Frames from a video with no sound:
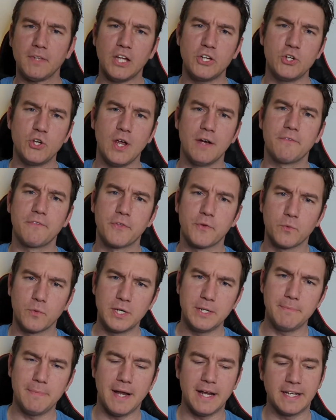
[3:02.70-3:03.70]
And you have
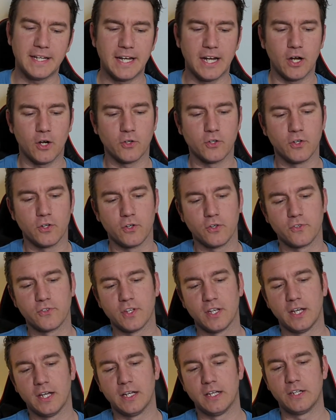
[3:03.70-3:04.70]
three main characters.
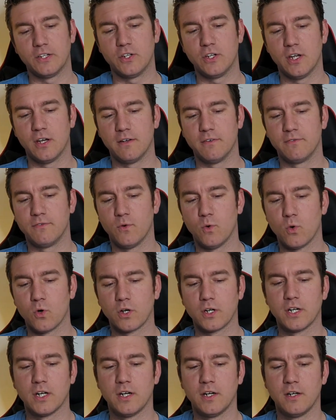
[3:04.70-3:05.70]
You have
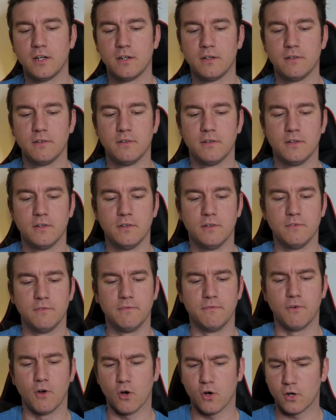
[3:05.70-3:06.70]
Orca,
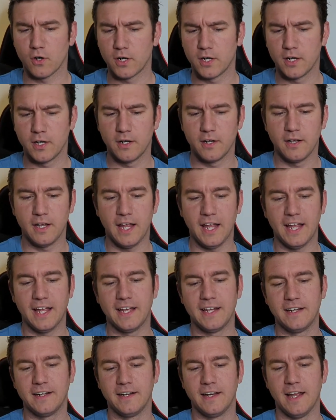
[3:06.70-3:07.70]
Varg,
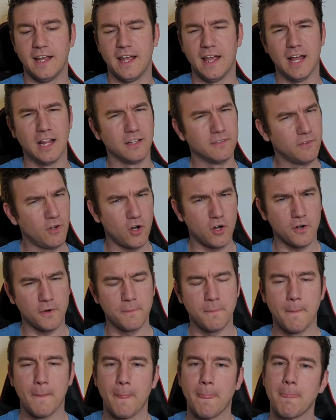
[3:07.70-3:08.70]
and Elvar.
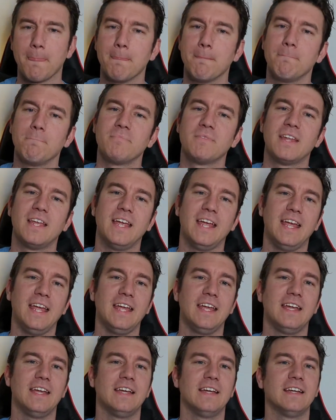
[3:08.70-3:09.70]

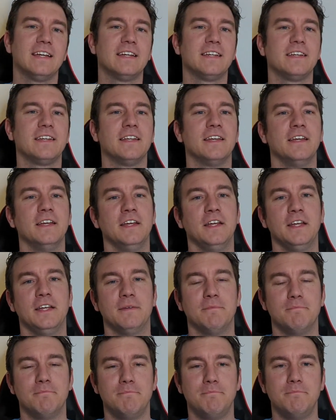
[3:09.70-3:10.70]
And,
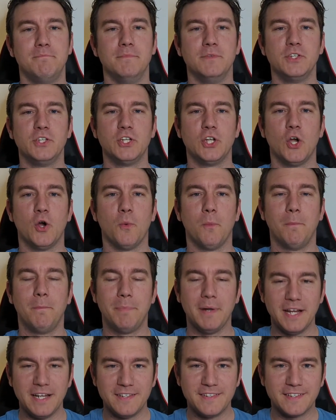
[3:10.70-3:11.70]
you know,
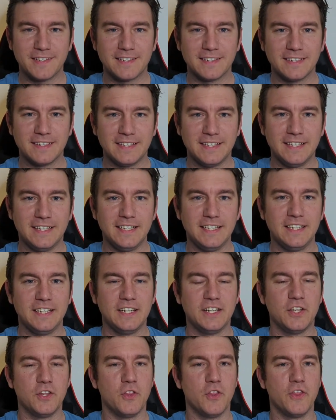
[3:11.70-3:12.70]

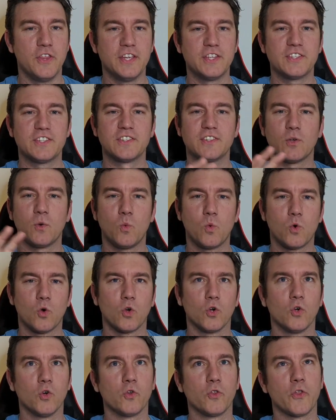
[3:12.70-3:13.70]
basically, this is a
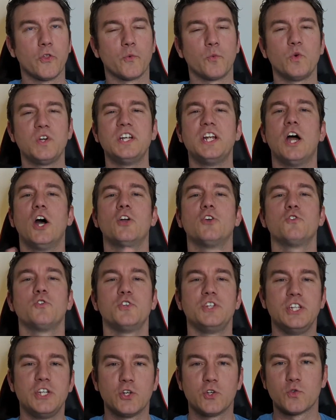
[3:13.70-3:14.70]
world
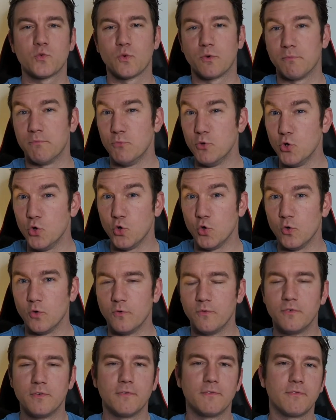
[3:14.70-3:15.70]
300 years
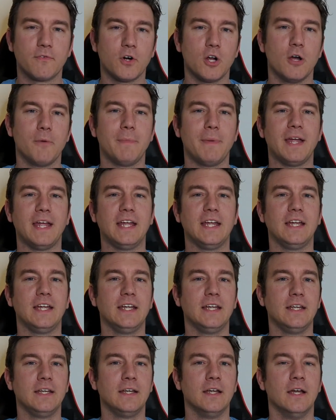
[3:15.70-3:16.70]
removed from
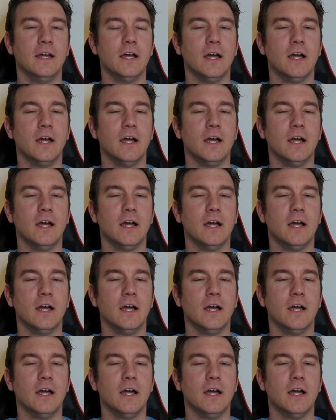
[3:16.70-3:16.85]
a, you